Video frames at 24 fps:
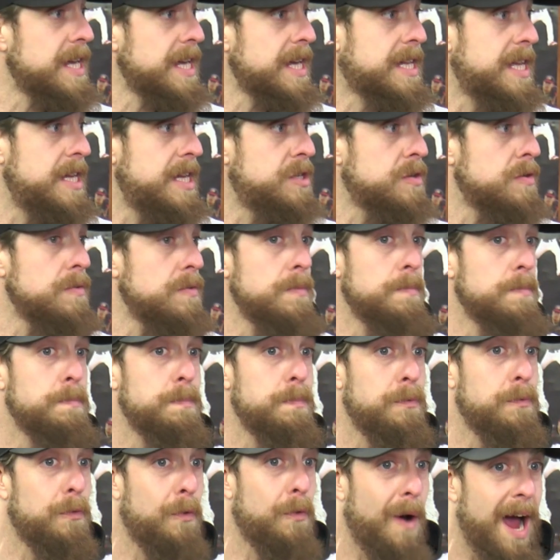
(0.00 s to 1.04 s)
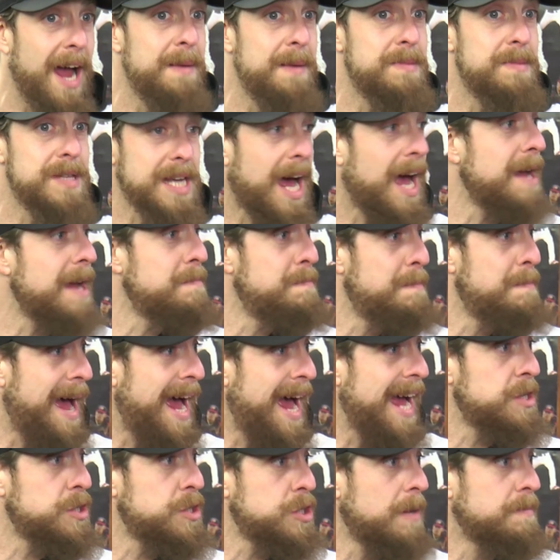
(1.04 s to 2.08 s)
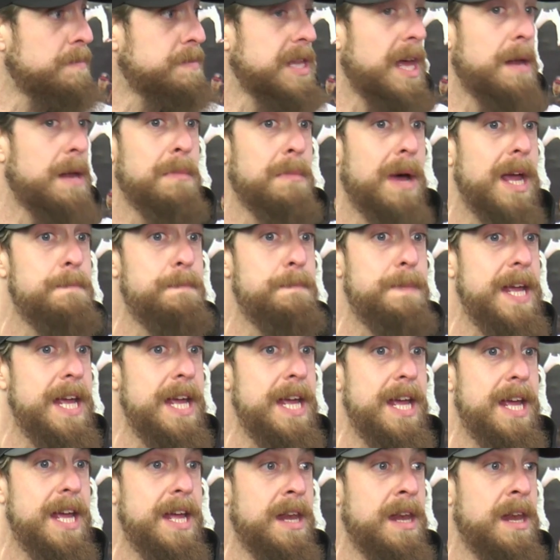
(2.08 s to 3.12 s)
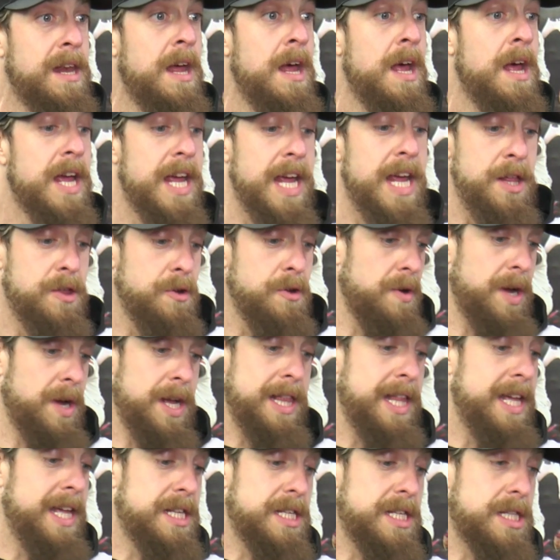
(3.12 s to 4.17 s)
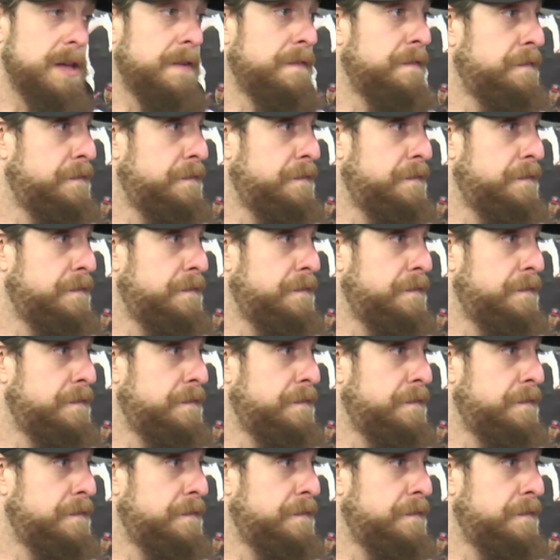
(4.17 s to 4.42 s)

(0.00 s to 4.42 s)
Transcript: Like, these are primetime matchups that might be in either at least the